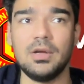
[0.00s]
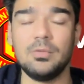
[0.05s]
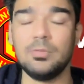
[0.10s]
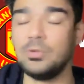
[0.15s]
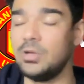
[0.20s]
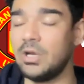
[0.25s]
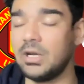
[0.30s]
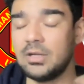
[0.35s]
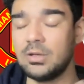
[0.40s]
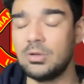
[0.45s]

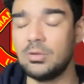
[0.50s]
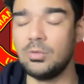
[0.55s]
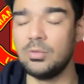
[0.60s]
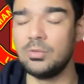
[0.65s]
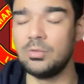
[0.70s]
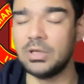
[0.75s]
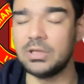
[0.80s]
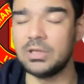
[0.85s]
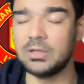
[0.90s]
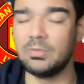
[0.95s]

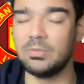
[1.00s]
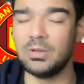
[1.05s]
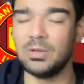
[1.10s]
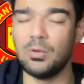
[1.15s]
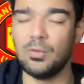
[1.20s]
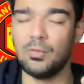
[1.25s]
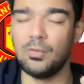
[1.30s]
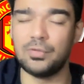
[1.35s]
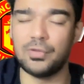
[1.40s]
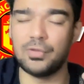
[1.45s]
United will
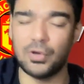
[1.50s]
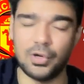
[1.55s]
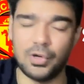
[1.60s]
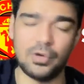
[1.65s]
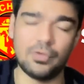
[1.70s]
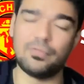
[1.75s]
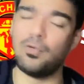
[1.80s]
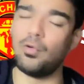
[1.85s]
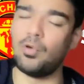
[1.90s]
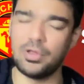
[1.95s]
go
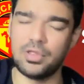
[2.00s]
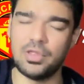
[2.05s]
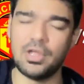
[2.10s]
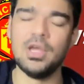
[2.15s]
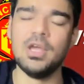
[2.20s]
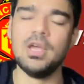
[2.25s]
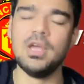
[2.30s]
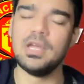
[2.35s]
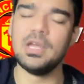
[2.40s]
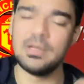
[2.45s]
fourth.
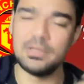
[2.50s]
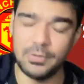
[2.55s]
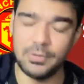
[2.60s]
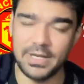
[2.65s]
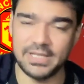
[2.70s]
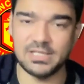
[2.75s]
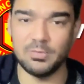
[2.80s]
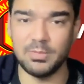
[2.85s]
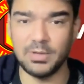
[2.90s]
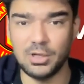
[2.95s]

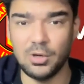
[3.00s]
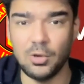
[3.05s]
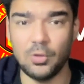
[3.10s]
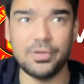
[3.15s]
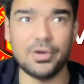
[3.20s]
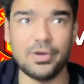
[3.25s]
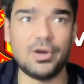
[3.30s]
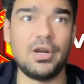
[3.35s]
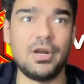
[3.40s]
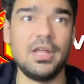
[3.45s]
Newcastle will
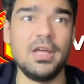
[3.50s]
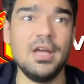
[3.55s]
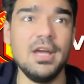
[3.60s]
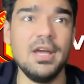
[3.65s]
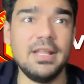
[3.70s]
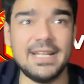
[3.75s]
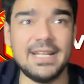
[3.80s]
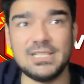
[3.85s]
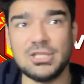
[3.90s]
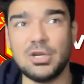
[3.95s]
go third.
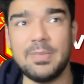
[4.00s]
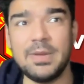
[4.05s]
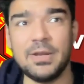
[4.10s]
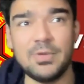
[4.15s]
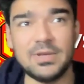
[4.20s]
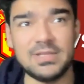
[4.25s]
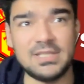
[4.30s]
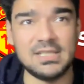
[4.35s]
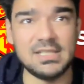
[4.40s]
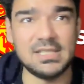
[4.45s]
That's going to be
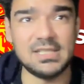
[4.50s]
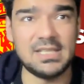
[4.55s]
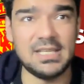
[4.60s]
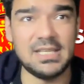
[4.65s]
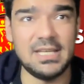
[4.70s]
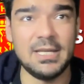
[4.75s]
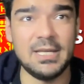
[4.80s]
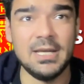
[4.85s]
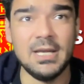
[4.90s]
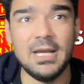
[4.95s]
interesting to
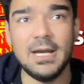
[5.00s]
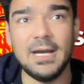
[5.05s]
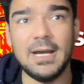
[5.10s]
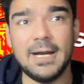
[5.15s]
see.